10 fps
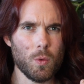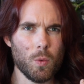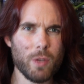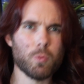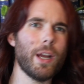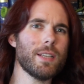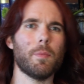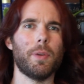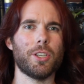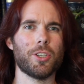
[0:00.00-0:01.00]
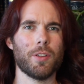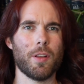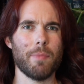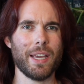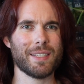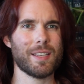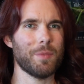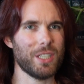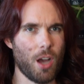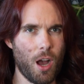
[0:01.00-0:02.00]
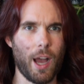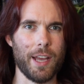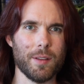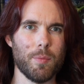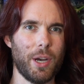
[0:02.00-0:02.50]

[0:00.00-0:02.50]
we raise the pitch, make something higher